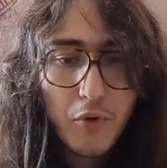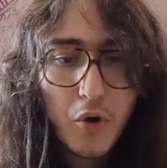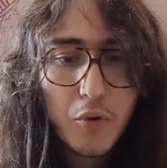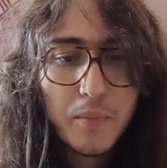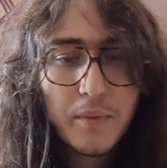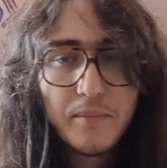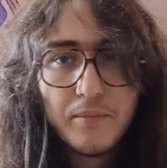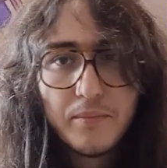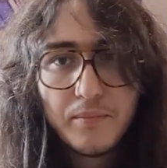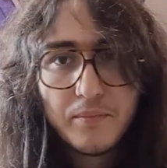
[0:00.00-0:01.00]
rope.
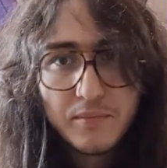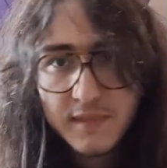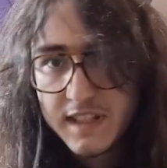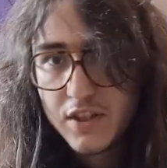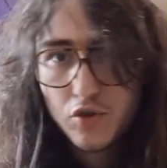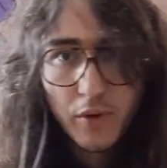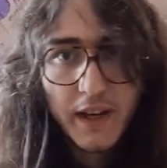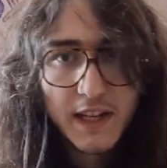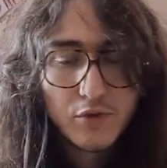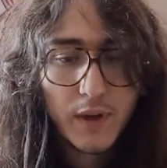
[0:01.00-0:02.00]
This is
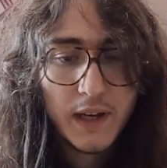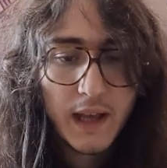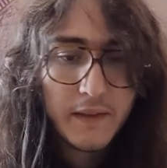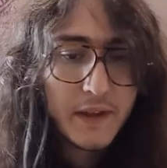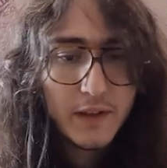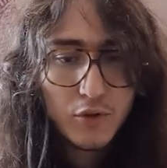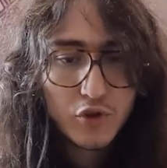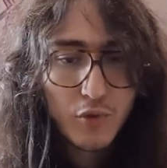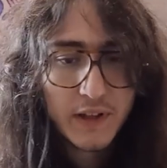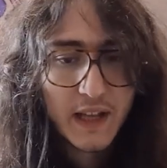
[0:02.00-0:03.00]
twinning as well. I think it
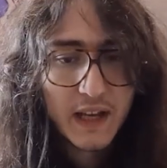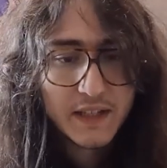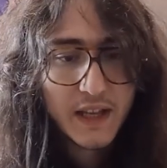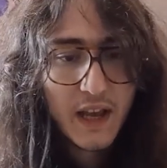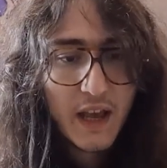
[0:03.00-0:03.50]
looks quite nice.